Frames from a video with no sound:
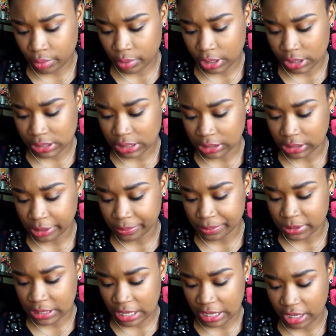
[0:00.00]
It's a lip
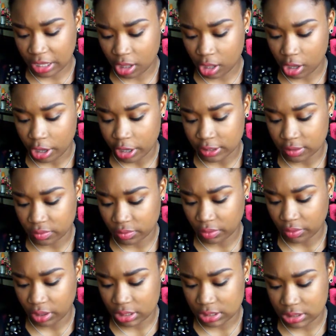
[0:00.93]
stain and gloss.
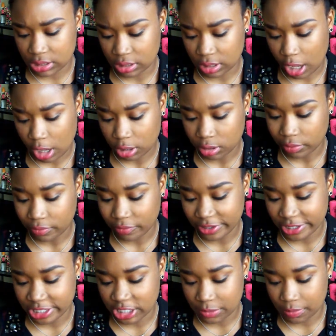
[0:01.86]
It's in the color
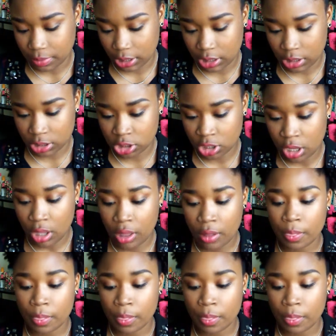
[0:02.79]
Venice Beach.